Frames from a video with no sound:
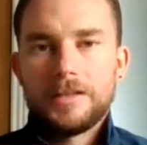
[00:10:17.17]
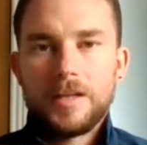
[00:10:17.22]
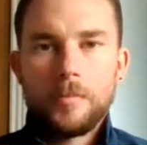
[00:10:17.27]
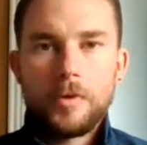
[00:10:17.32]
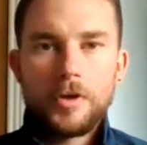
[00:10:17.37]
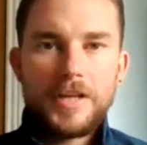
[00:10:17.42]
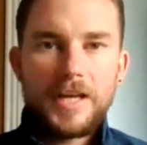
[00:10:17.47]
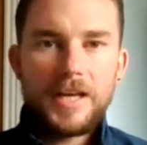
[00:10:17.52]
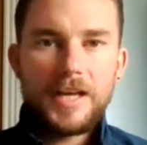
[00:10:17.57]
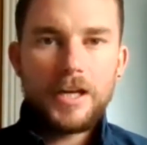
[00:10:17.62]
They
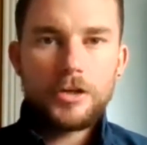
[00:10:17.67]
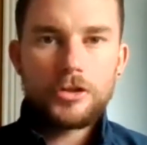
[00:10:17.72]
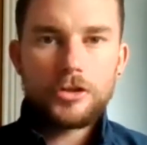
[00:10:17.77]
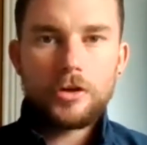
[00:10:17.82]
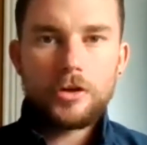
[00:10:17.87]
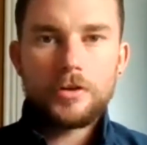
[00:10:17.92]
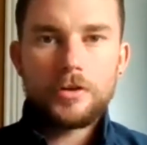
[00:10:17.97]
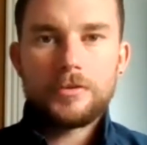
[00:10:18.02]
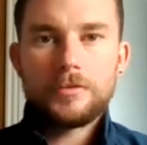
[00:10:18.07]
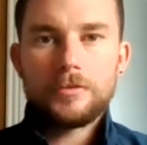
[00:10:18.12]
might get
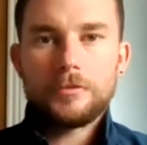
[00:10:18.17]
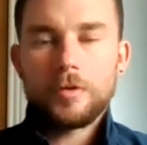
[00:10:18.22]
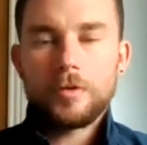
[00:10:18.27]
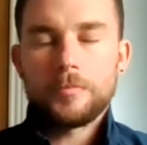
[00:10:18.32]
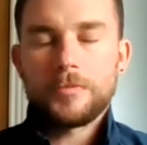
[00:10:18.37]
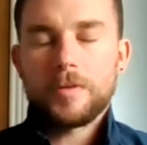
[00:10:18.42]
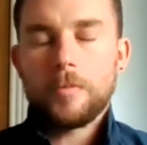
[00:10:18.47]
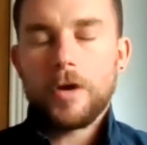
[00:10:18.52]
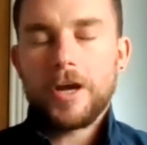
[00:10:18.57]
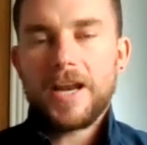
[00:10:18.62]
injured,
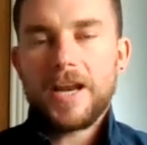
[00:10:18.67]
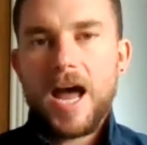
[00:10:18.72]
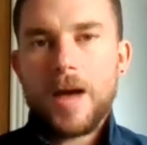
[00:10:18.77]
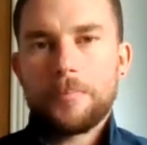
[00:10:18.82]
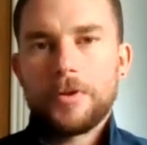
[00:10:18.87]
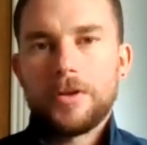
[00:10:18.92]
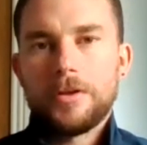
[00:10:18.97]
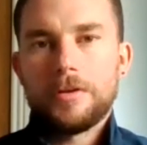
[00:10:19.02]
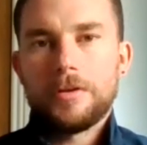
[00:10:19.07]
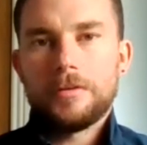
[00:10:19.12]
something might
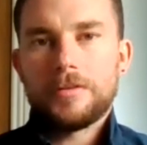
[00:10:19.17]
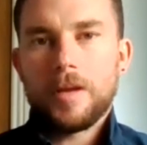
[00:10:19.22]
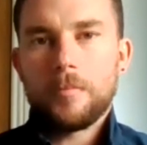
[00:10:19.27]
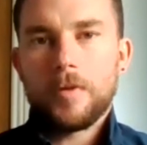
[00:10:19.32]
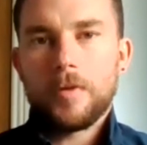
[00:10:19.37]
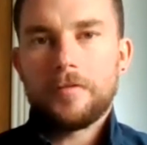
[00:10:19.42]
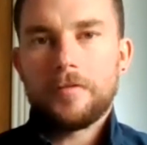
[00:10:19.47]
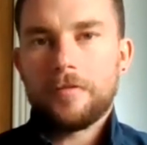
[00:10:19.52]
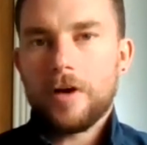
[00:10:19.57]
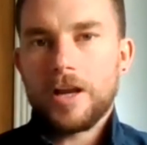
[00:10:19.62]
happen, they
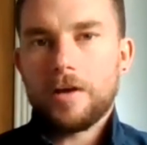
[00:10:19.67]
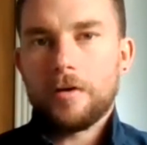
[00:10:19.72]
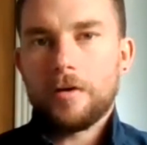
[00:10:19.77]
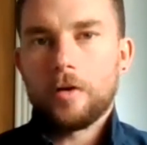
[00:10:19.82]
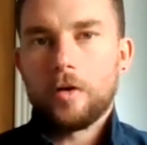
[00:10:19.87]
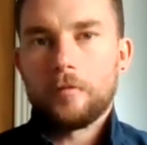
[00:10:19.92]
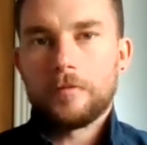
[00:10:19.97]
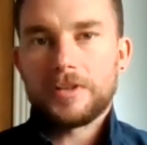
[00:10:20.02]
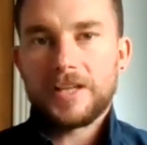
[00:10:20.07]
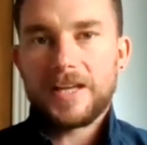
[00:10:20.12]
might fall out of
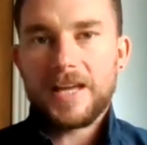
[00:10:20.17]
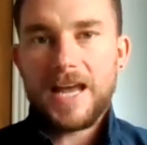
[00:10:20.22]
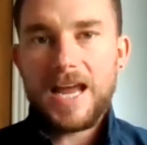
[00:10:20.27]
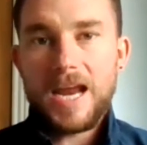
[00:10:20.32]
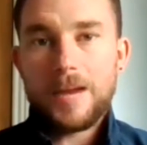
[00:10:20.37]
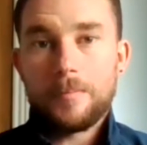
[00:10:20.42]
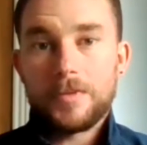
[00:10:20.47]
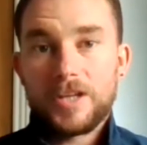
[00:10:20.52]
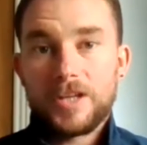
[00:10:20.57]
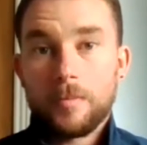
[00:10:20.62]
love with the
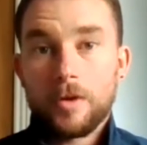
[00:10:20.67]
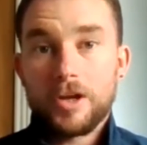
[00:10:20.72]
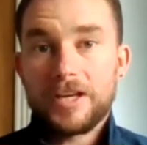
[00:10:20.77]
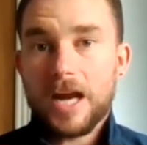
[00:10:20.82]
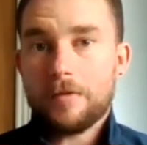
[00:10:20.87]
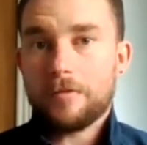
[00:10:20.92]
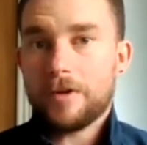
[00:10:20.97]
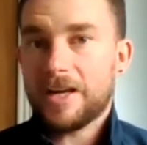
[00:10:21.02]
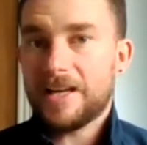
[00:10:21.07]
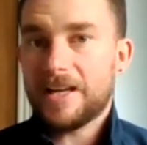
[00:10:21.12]
game, they might
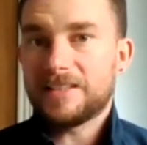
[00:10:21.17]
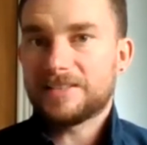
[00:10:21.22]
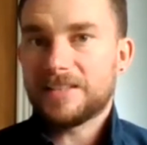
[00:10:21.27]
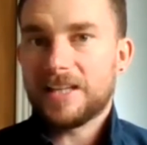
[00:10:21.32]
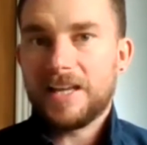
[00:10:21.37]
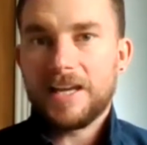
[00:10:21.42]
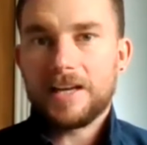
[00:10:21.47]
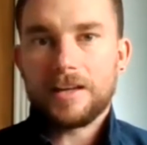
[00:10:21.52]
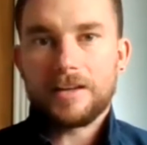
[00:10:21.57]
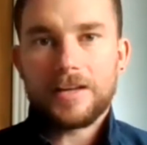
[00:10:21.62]
get released in
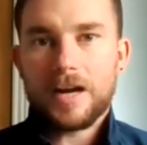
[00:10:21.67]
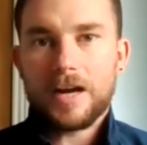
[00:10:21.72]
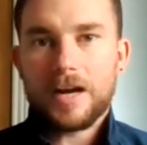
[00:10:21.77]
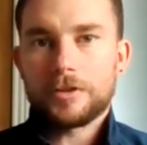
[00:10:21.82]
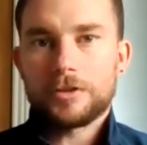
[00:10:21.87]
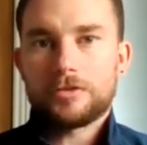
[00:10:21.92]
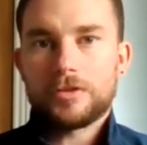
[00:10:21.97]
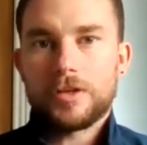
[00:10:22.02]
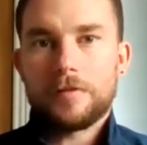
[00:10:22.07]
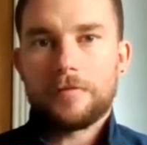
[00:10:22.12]
England
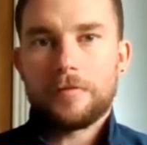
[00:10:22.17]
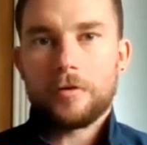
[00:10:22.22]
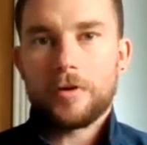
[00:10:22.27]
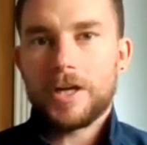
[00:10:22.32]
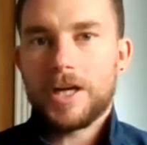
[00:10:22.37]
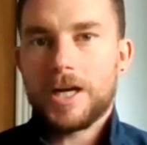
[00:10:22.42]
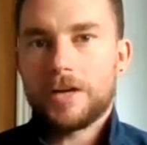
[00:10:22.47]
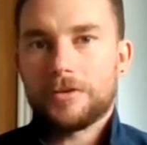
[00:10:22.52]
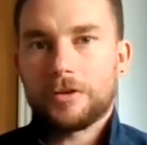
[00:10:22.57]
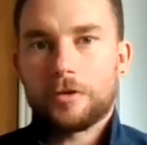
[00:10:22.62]
after 3 or 4
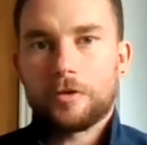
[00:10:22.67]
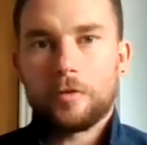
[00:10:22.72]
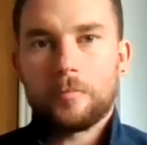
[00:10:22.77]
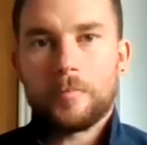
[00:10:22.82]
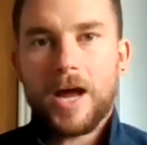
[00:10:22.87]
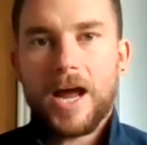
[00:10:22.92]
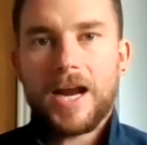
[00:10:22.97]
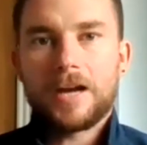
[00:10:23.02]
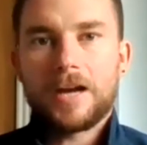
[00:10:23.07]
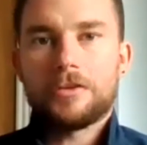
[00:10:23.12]
years and come
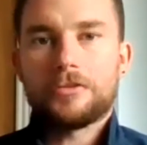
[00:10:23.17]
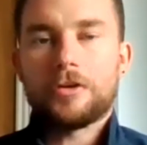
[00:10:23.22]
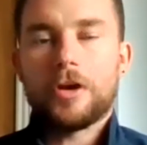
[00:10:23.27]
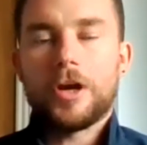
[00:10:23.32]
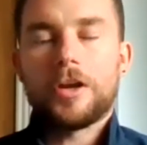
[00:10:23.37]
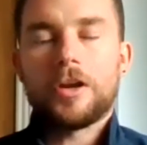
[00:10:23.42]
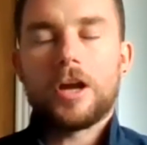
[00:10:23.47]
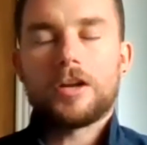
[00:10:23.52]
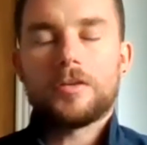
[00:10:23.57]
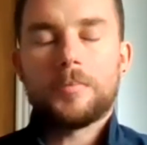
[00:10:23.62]
back and
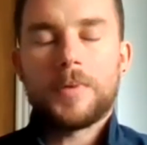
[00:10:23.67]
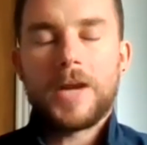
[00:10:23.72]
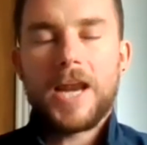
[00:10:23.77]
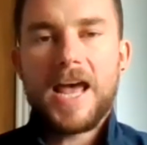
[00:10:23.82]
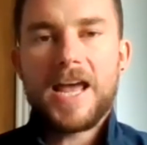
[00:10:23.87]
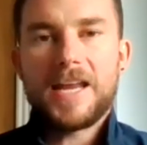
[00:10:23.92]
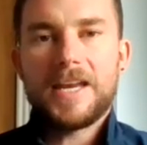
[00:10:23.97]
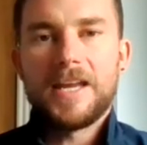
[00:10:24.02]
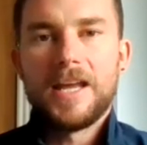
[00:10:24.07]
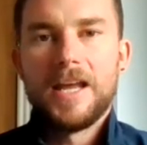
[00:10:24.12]
decide not to
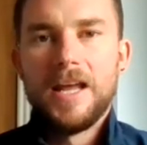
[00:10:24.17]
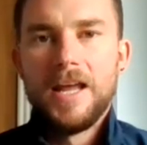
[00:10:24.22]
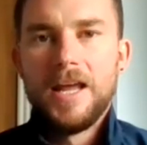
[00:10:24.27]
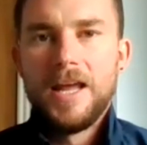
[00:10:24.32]
play.